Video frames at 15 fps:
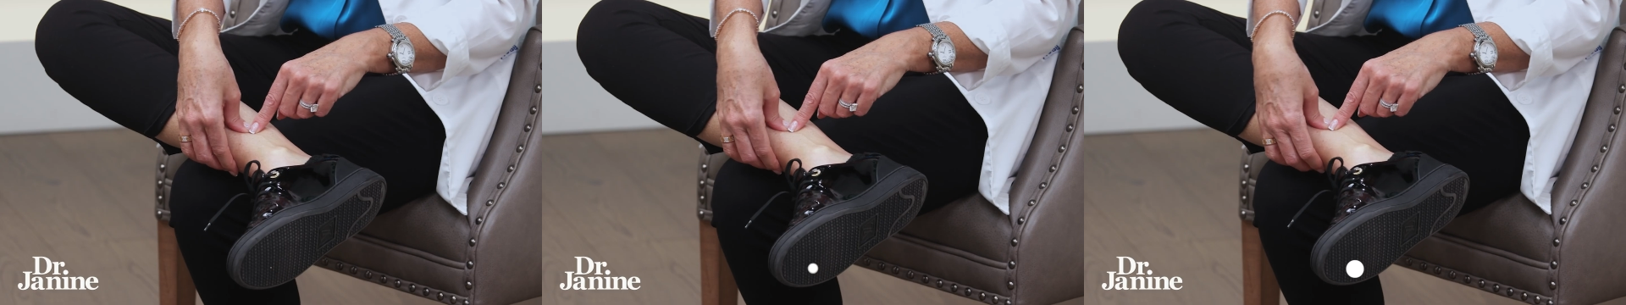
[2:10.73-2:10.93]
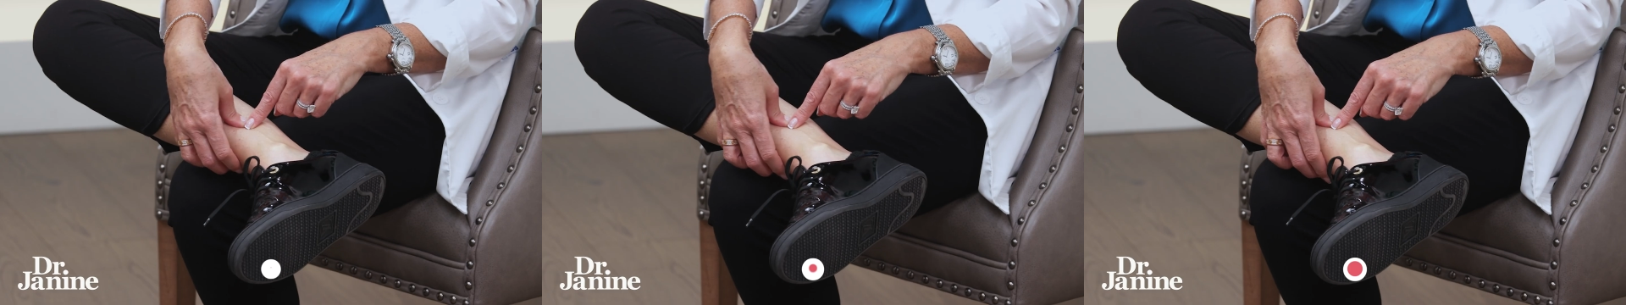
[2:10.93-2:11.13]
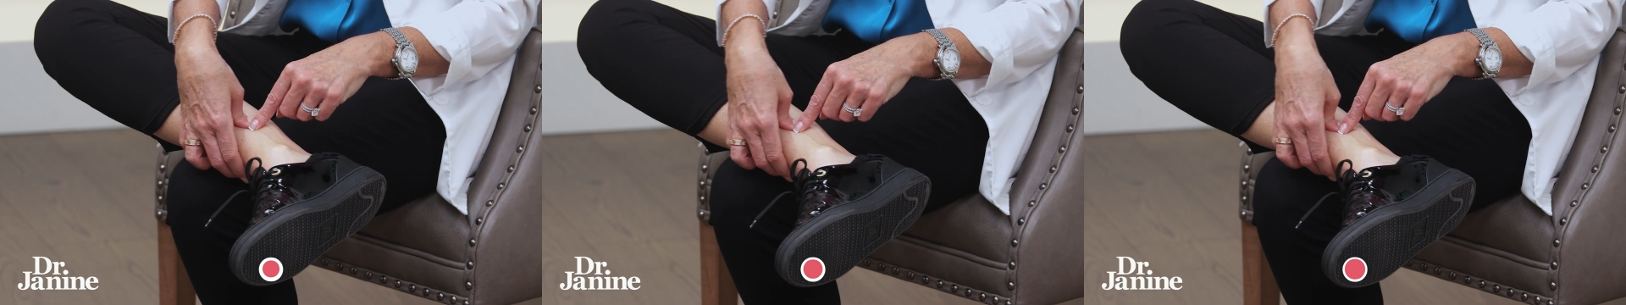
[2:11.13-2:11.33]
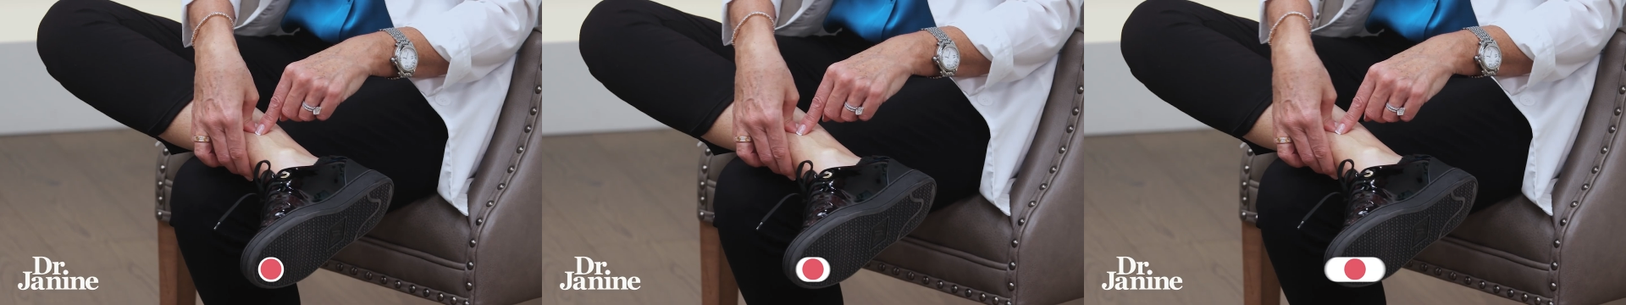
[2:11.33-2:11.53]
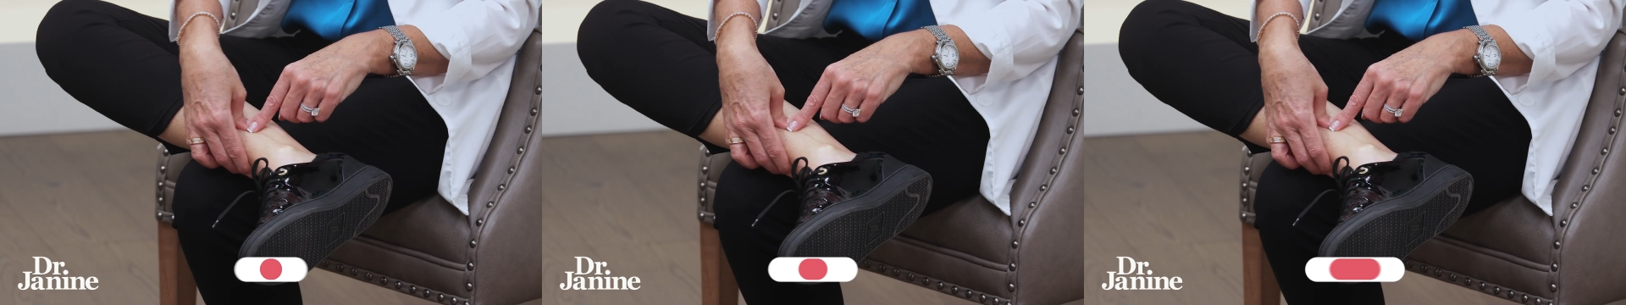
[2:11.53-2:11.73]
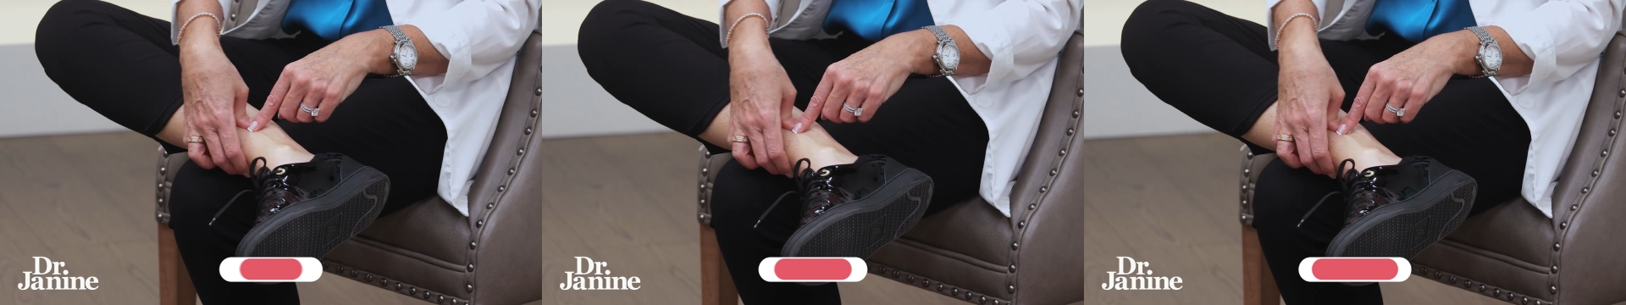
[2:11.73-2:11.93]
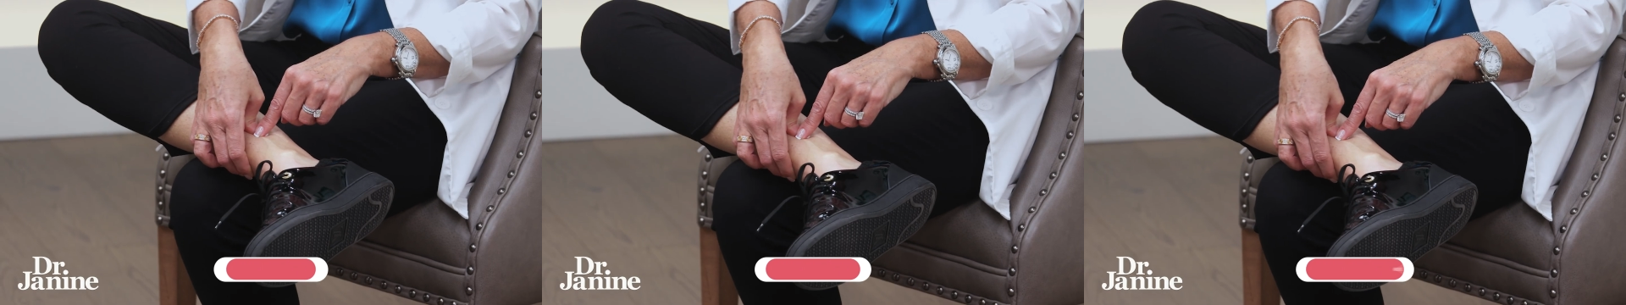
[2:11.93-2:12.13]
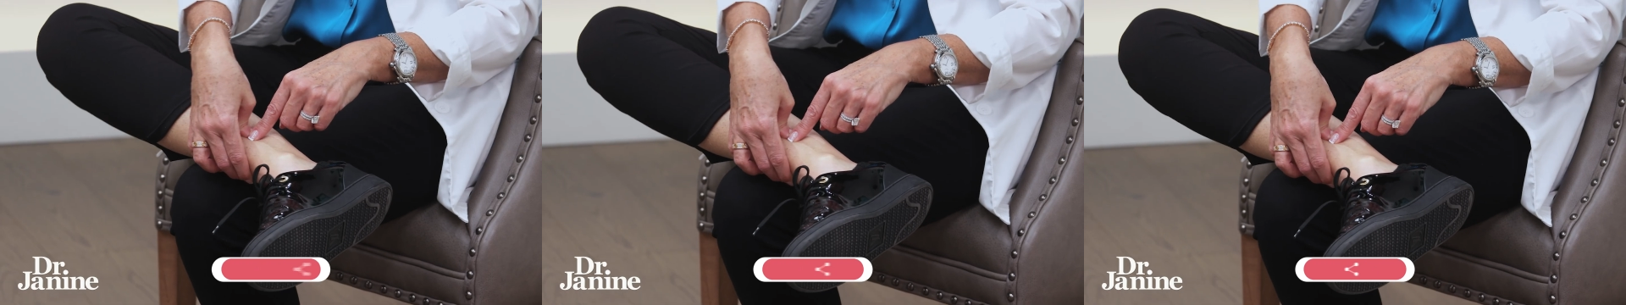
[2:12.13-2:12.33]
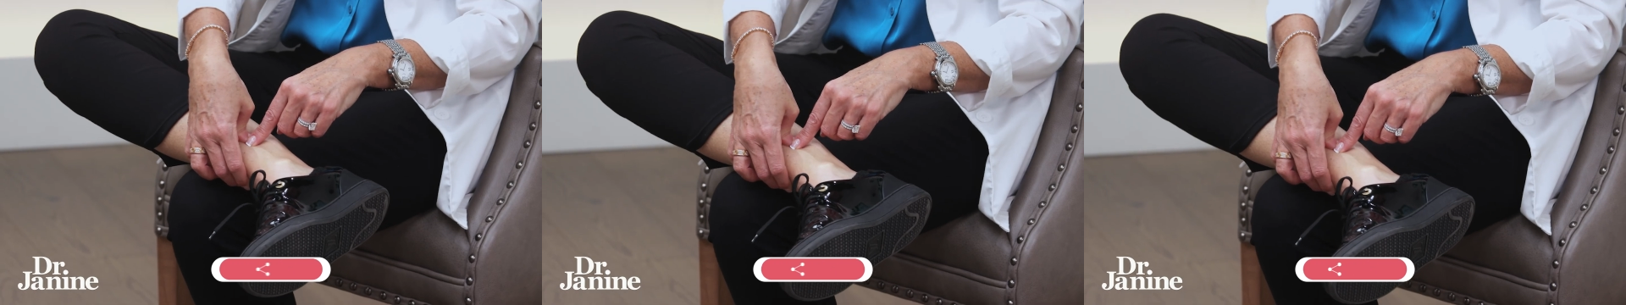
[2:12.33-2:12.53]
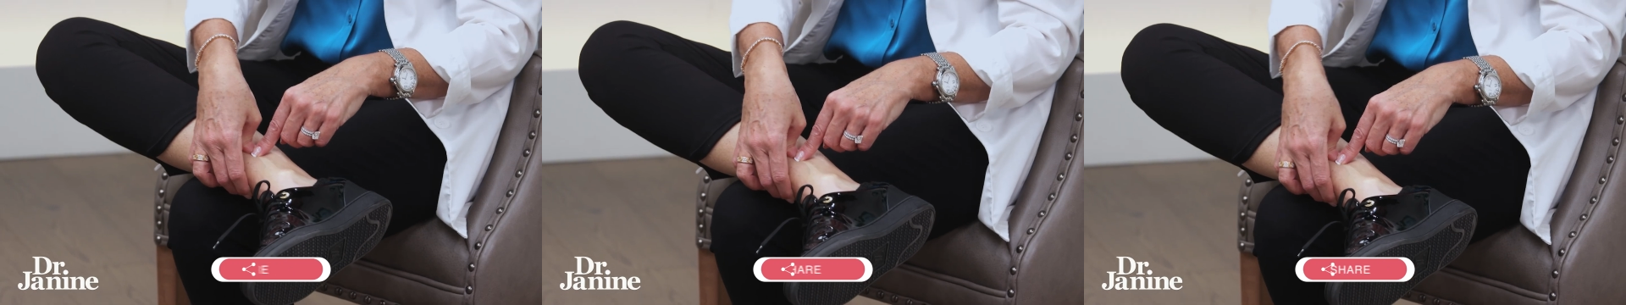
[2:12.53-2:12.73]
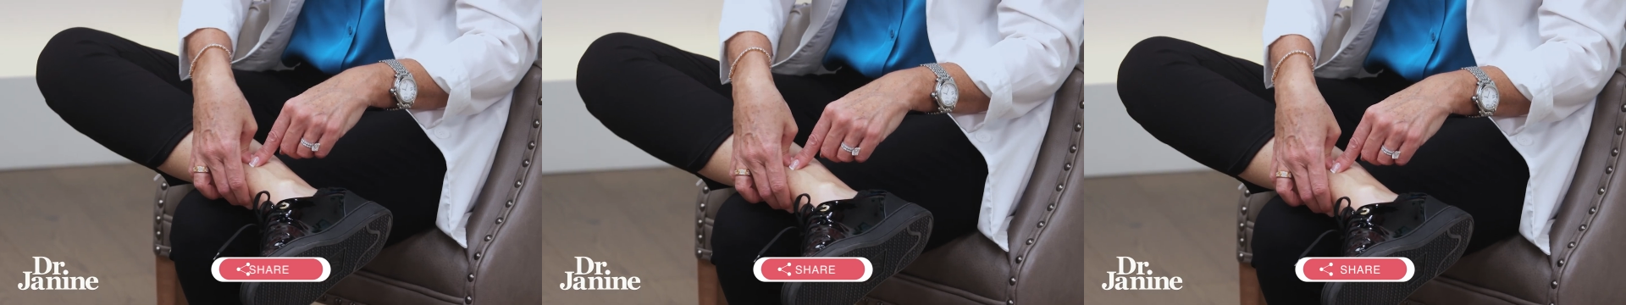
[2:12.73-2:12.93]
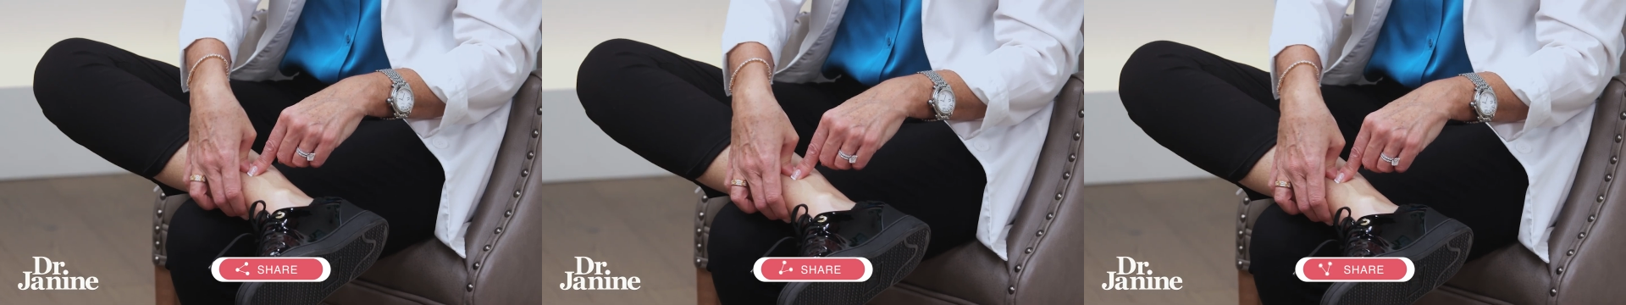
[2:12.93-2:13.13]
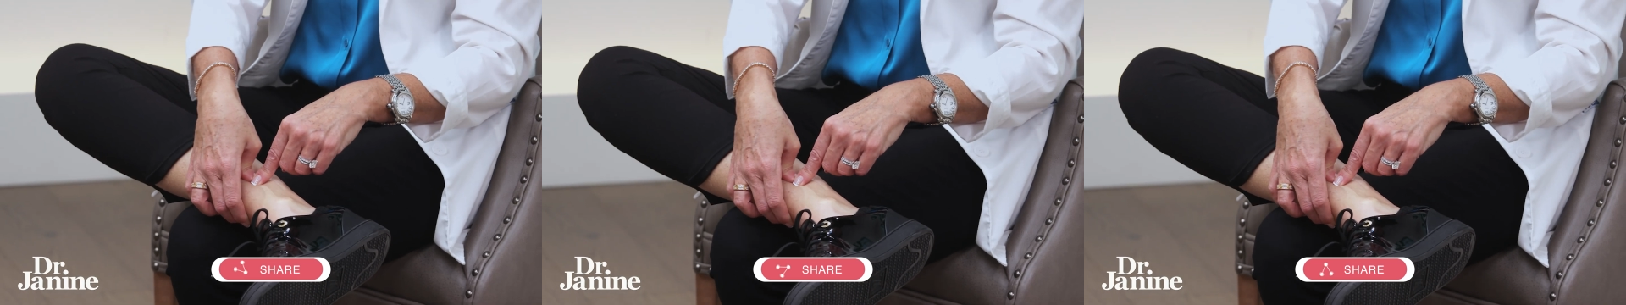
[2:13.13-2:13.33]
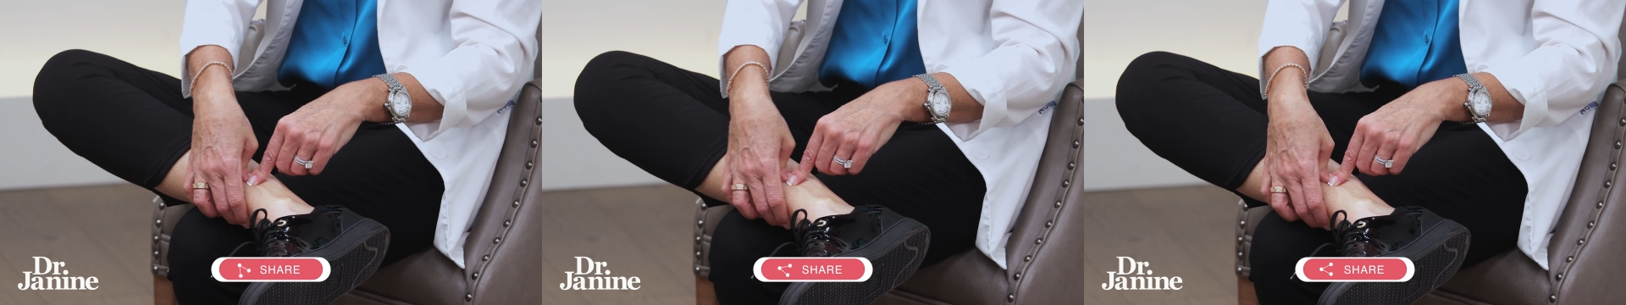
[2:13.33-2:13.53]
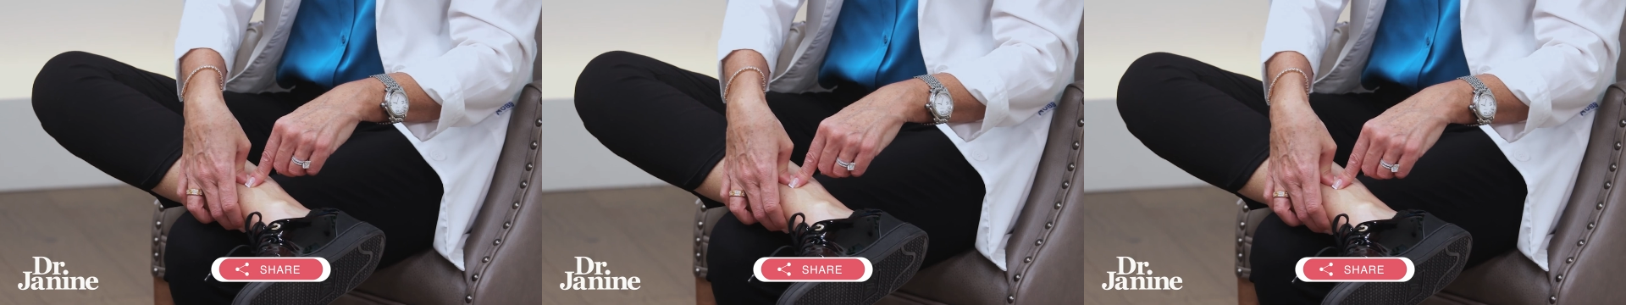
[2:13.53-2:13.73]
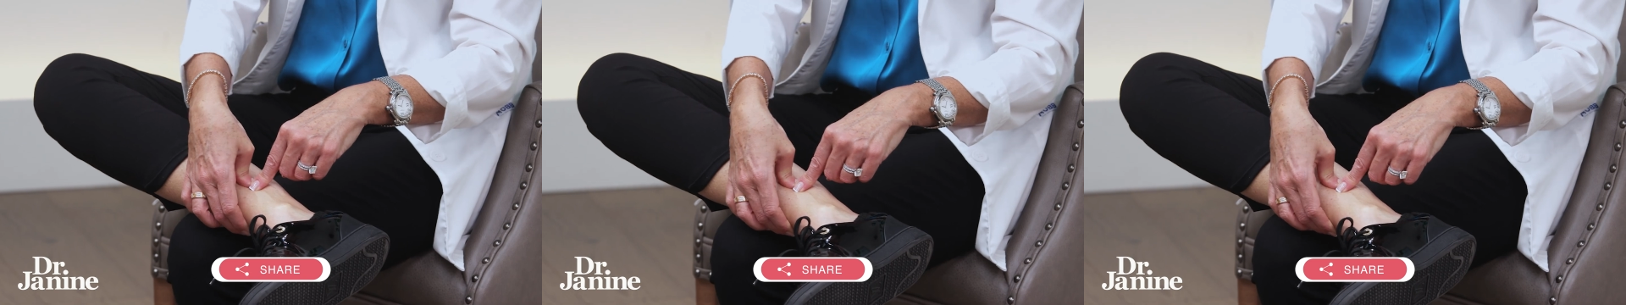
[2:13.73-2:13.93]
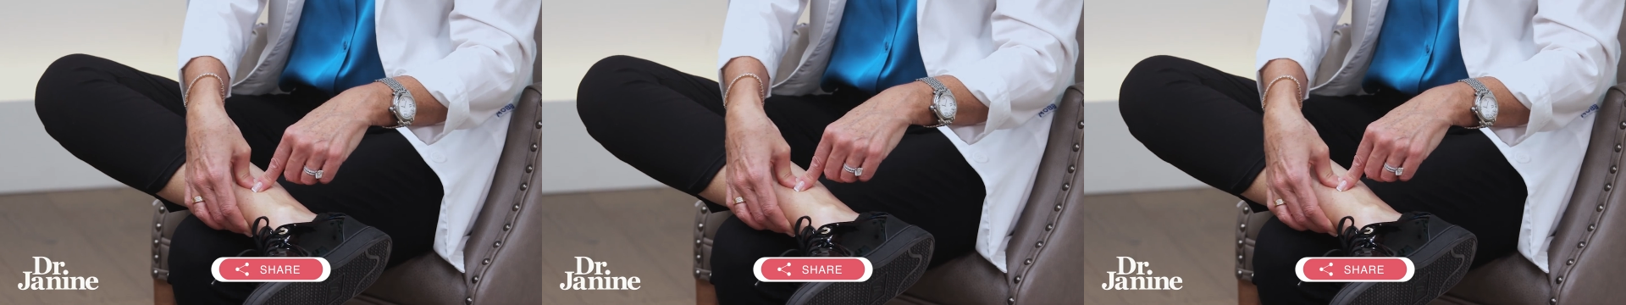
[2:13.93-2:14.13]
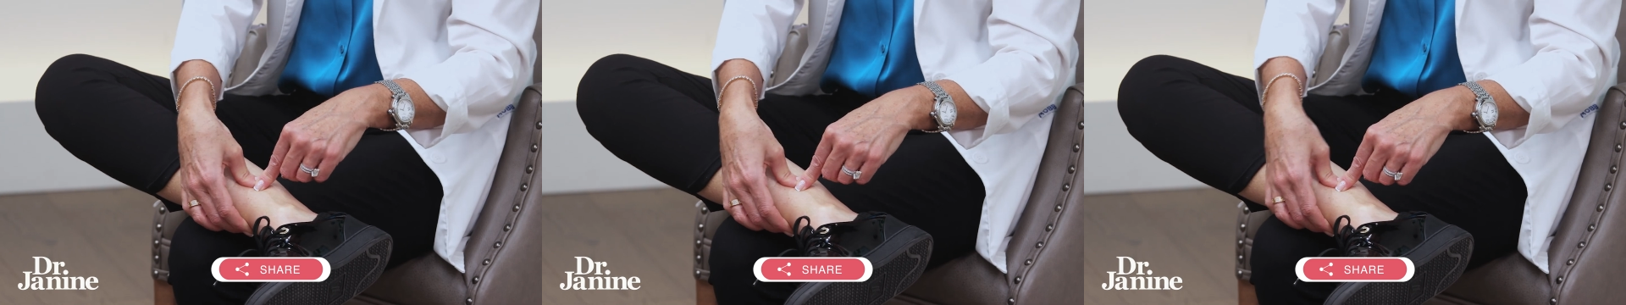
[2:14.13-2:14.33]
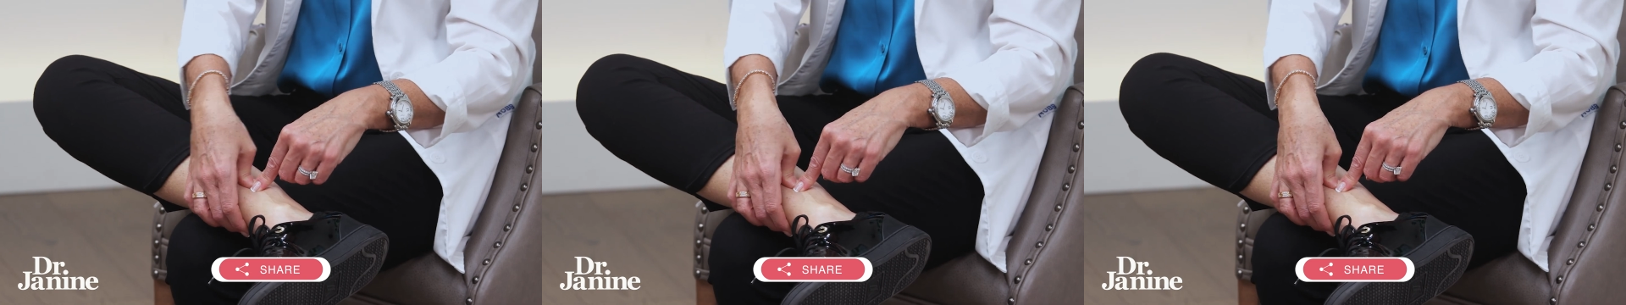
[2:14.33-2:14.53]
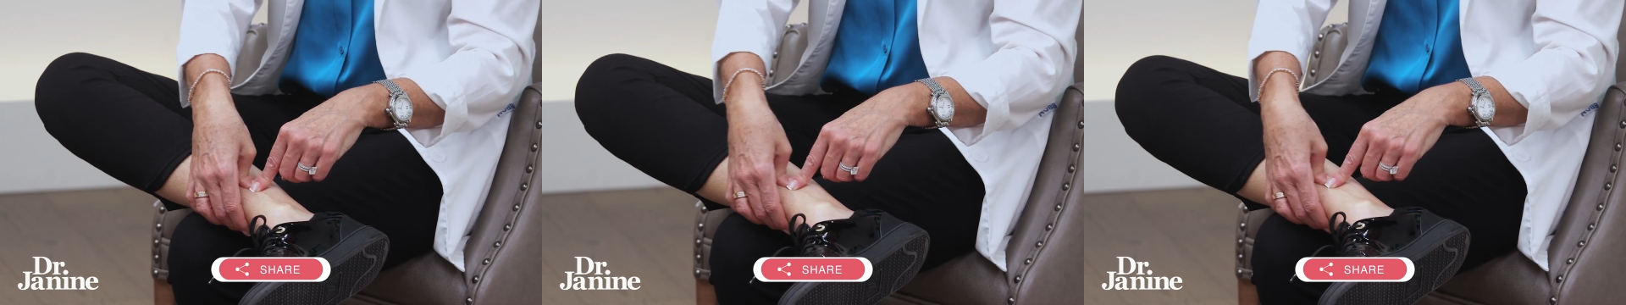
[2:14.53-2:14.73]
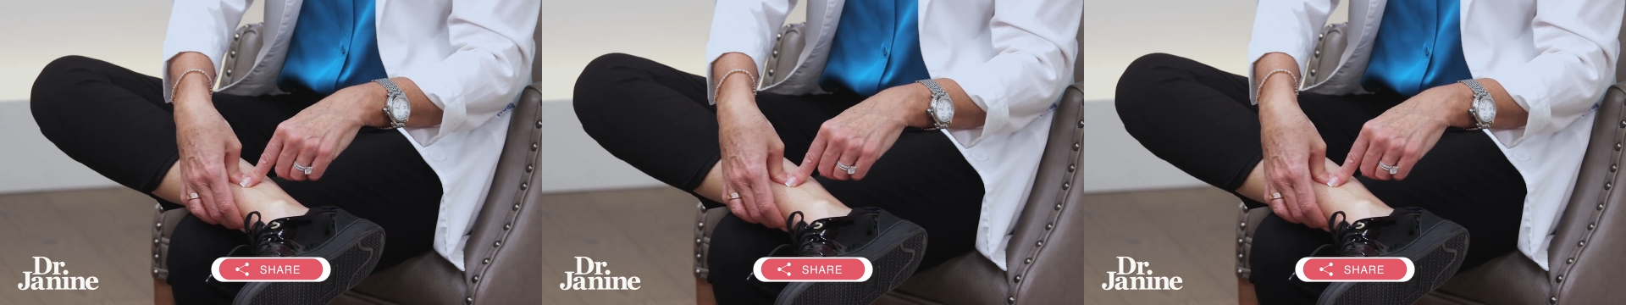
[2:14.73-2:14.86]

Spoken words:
Nobody's mouth can be seen.